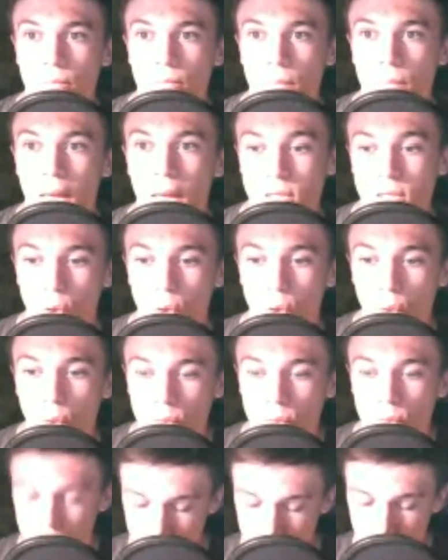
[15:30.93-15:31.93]
it's all,
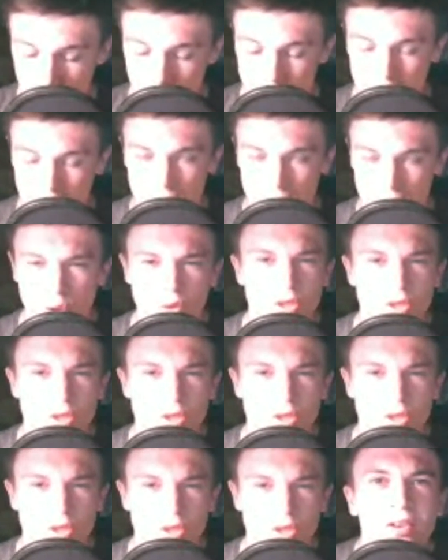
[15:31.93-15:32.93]
sometimes it's not just
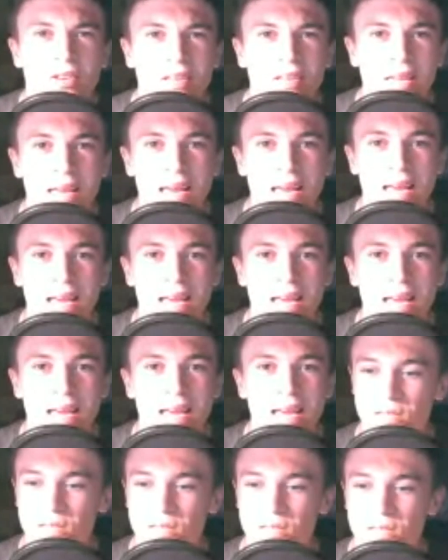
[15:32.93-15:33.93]
about your knees, it's
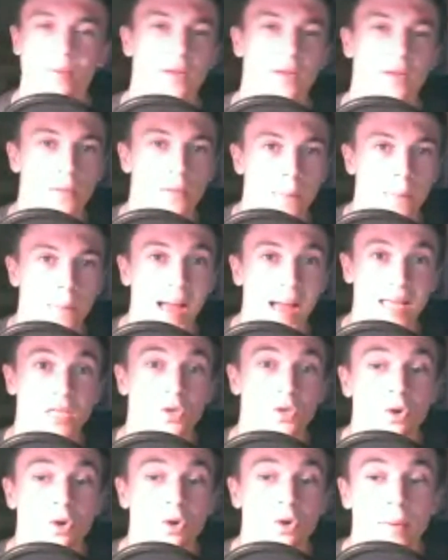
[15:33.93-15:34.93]
not just about your back,
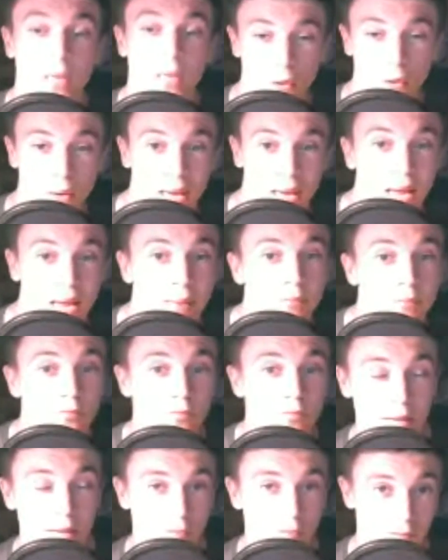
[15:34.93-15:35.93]
it's all about your hip
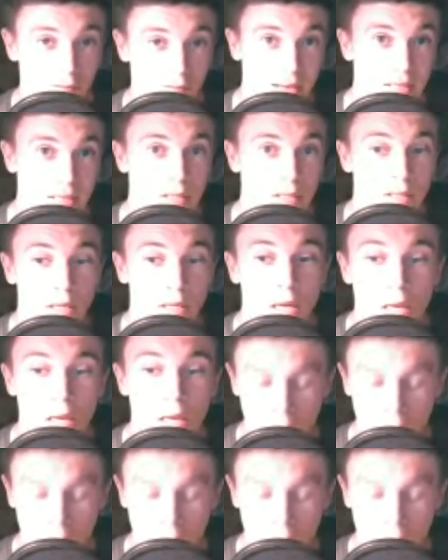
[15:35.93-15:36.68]
reflexes.